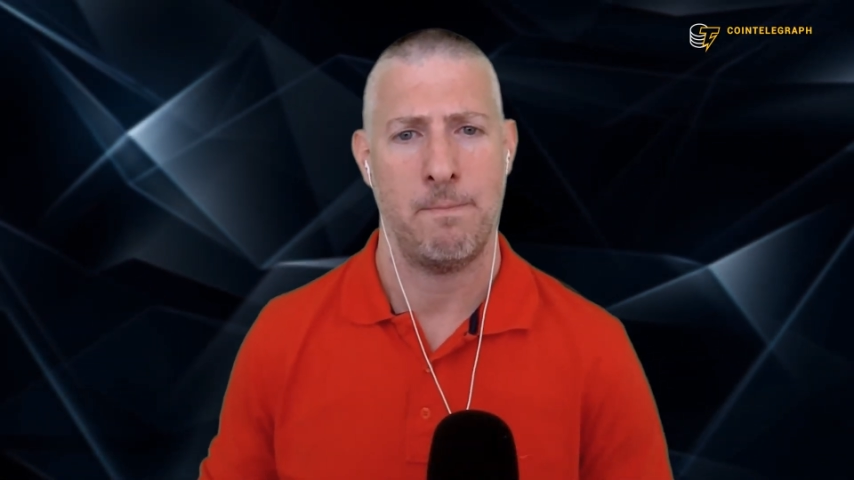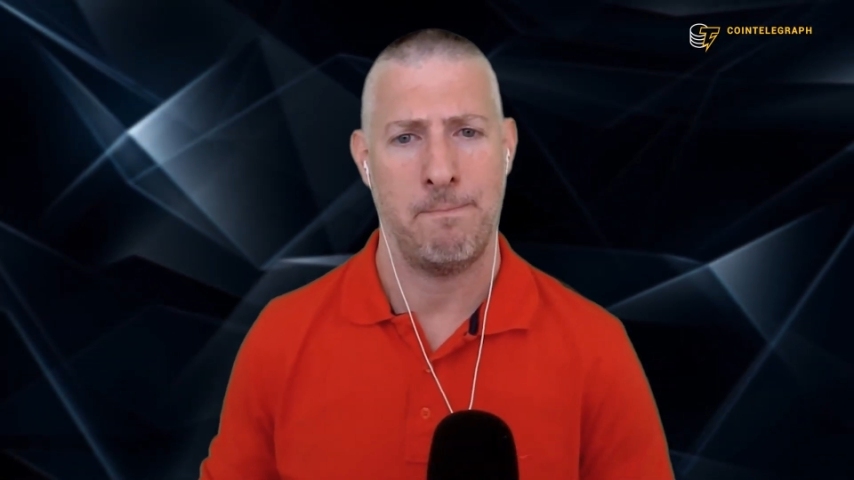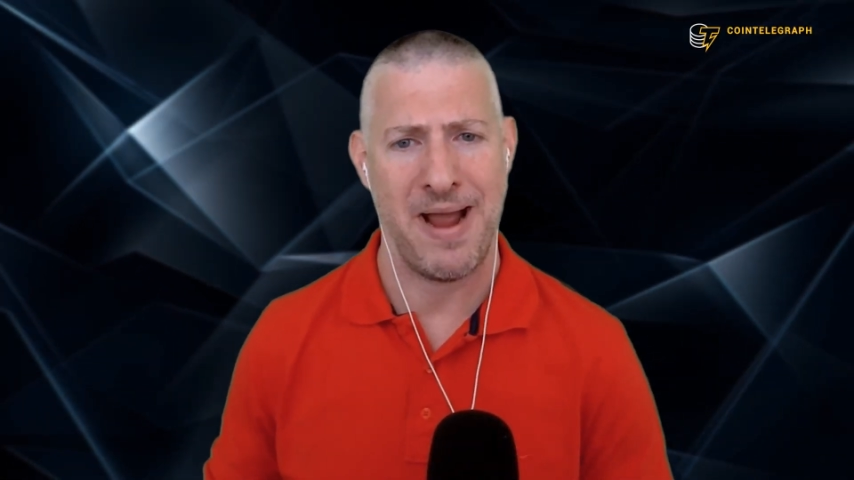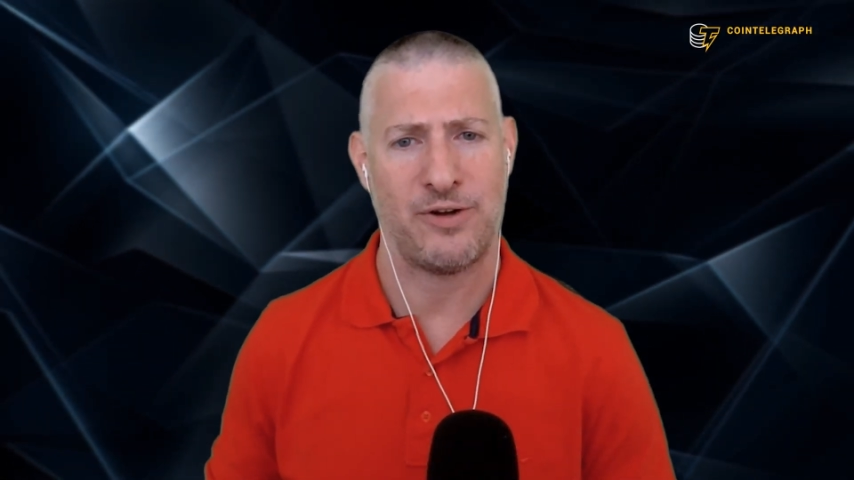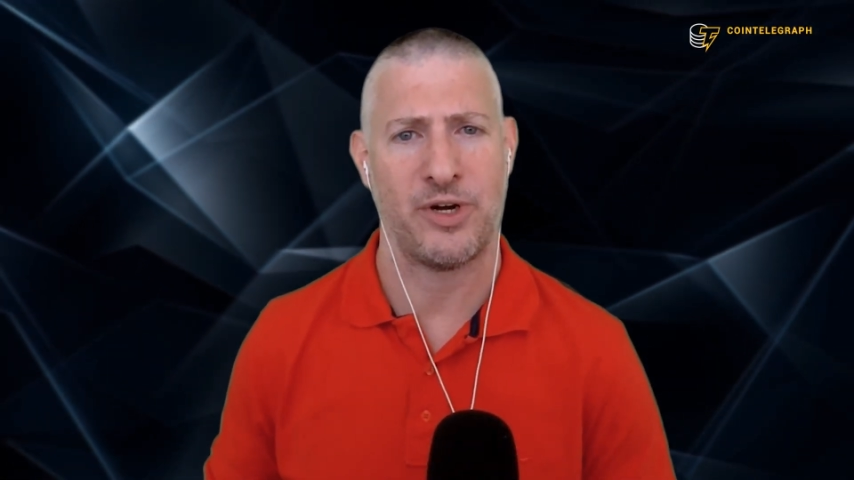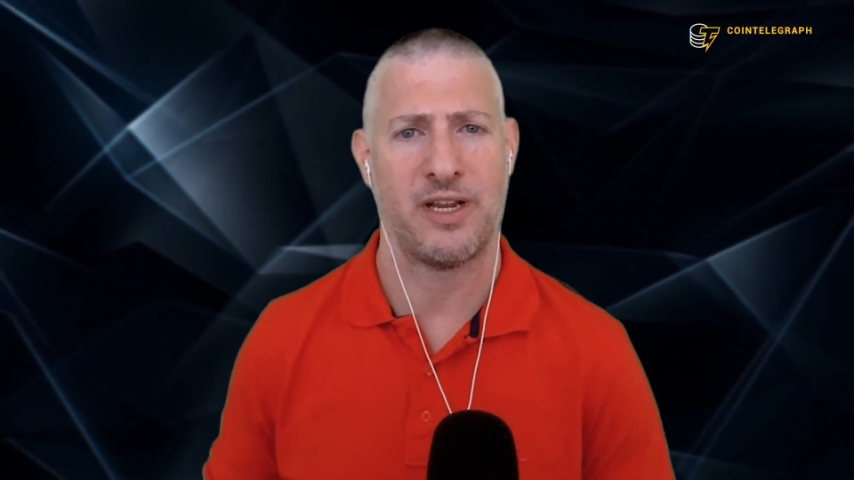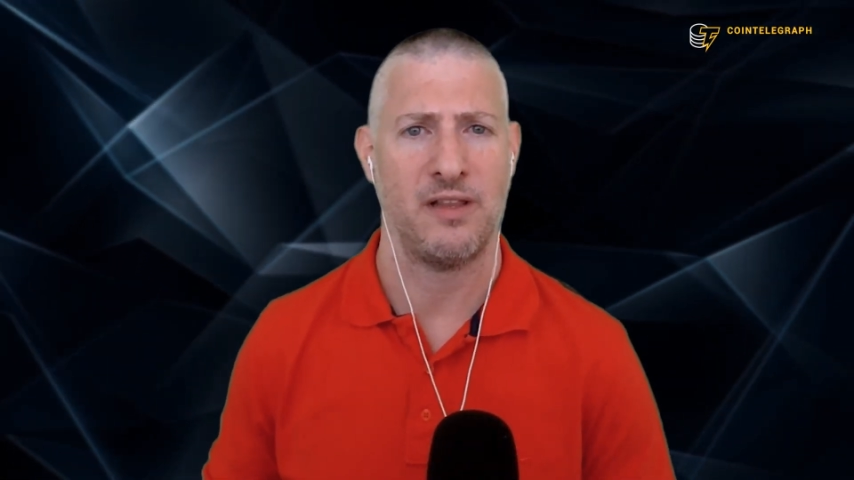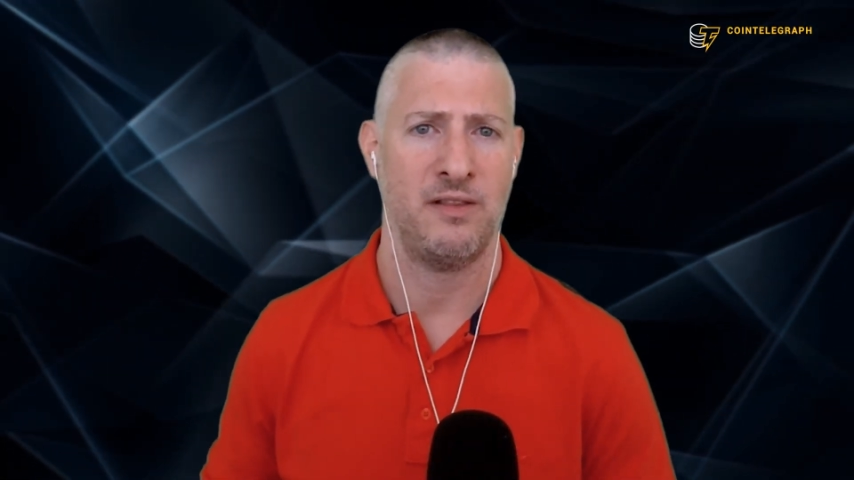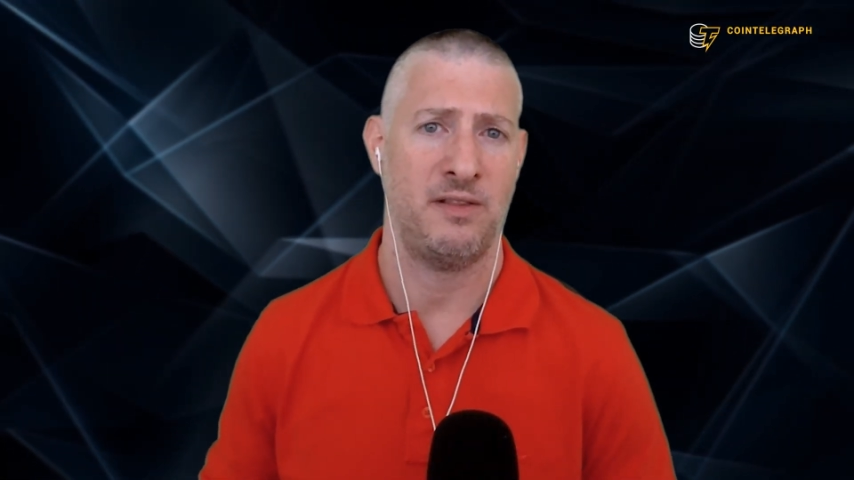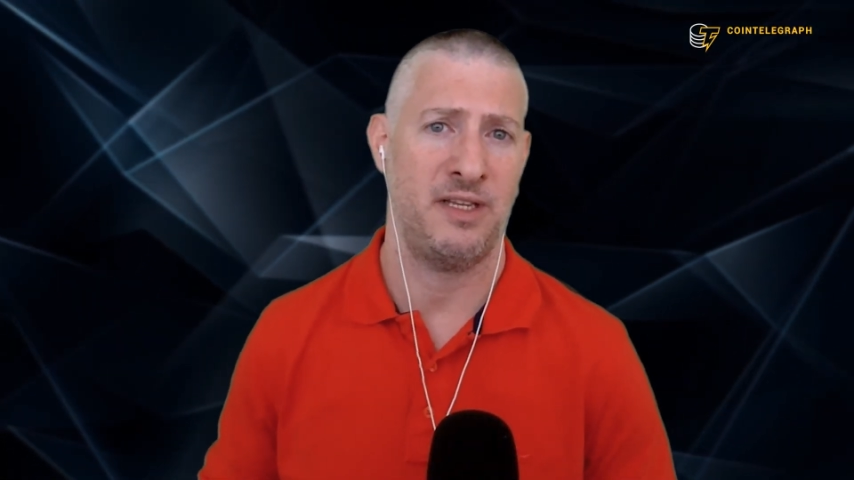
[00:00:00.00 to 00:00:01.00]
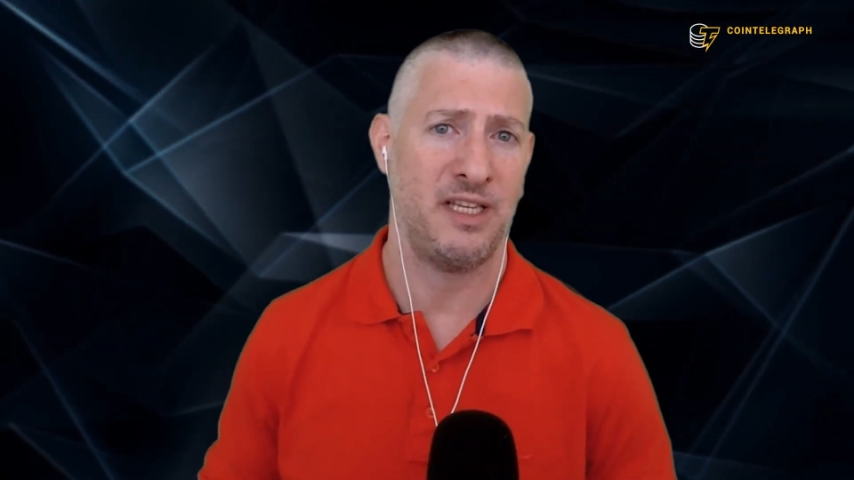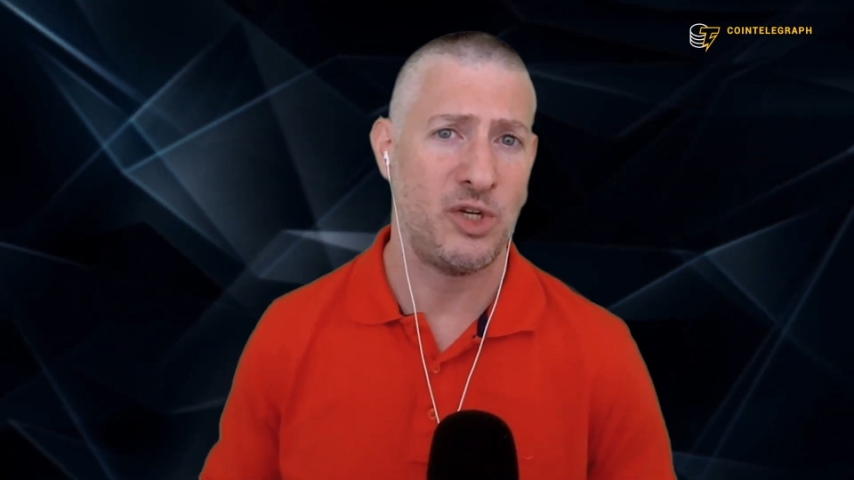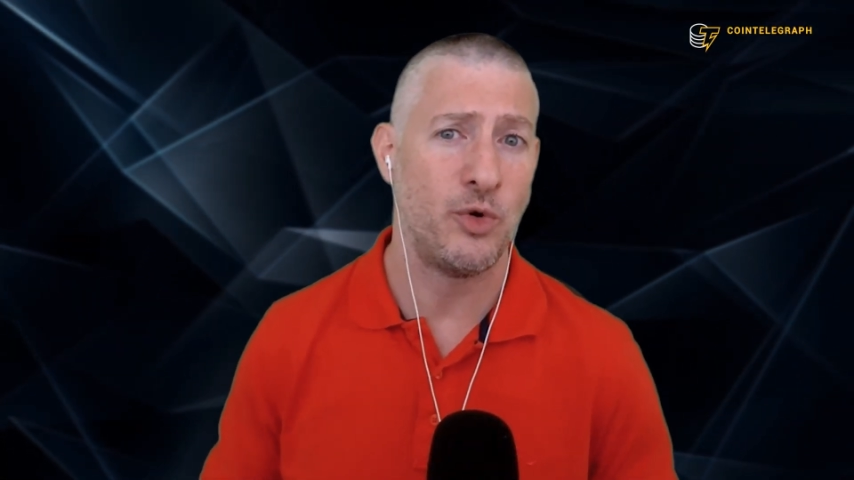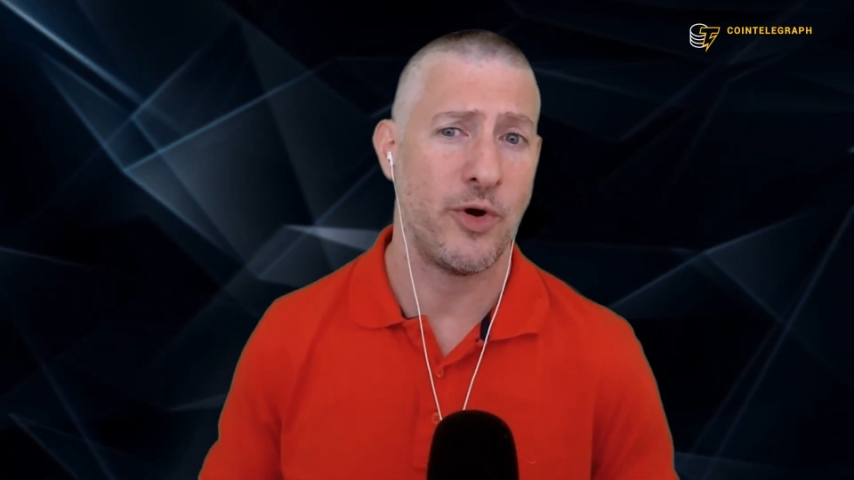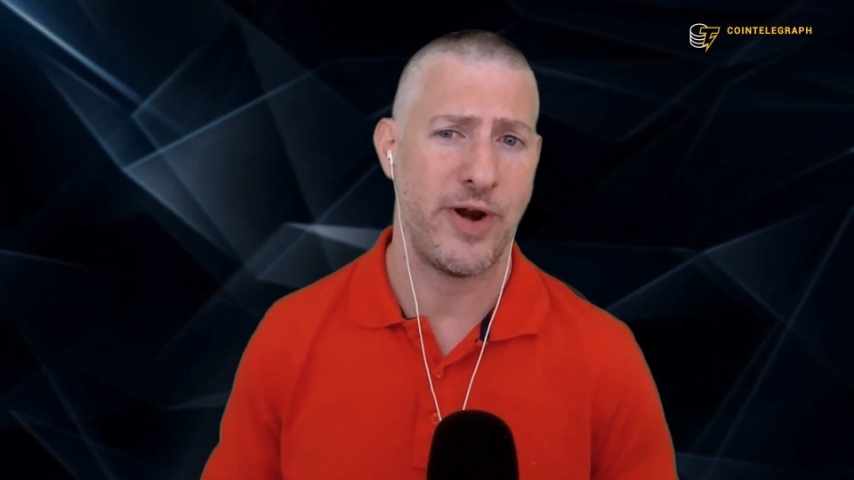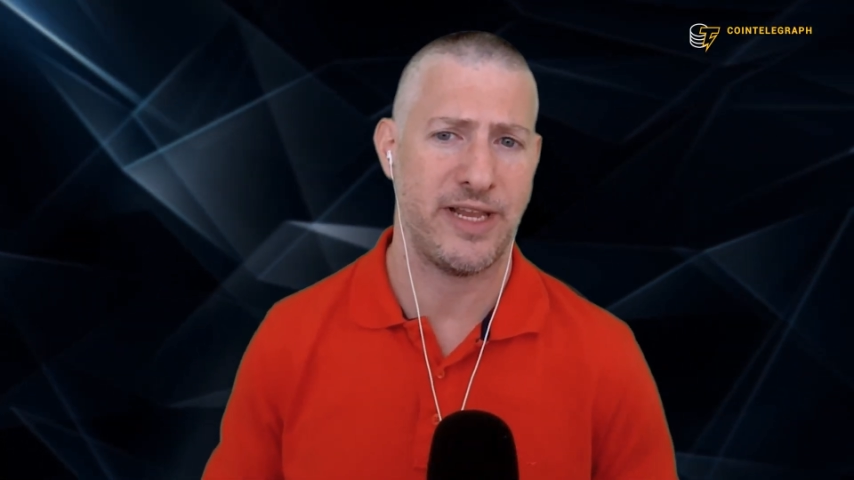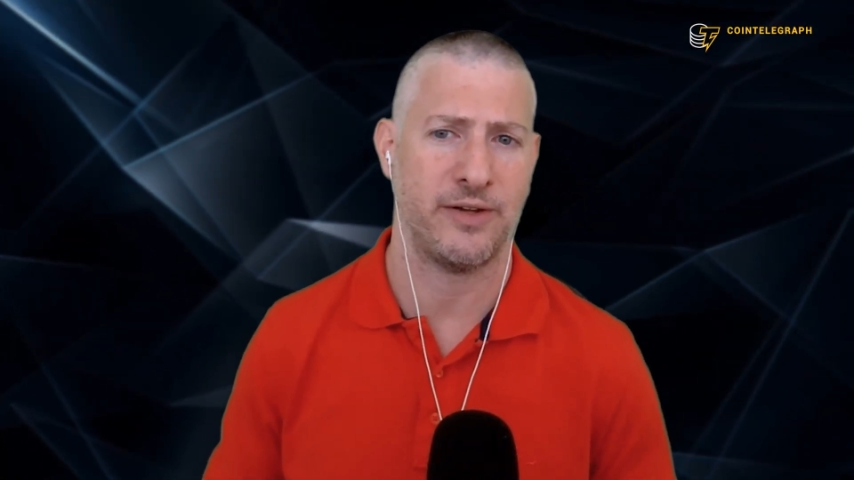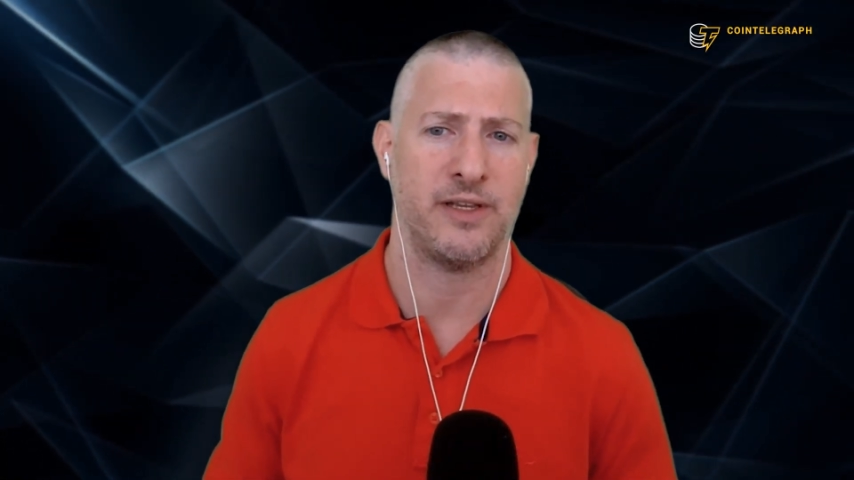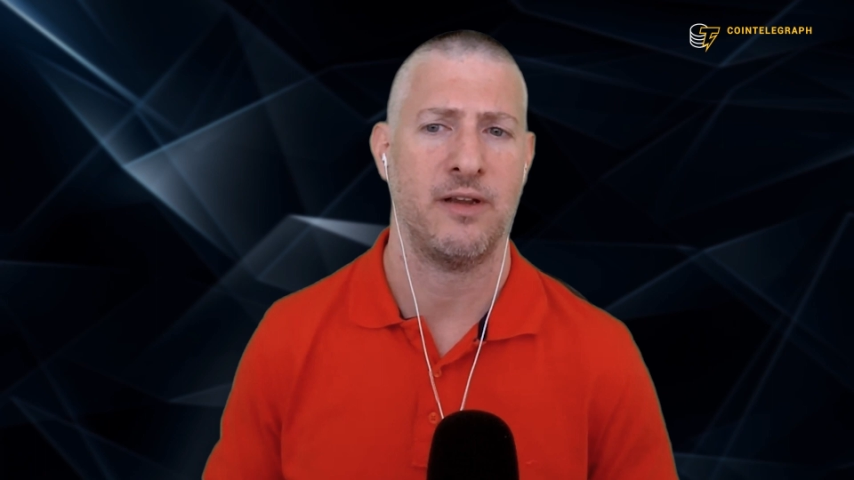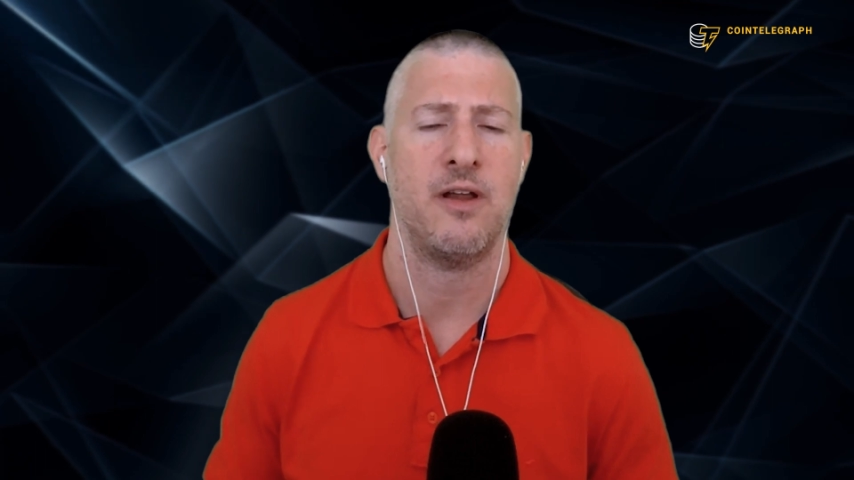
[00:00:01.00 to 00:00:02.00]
metric deteriorated,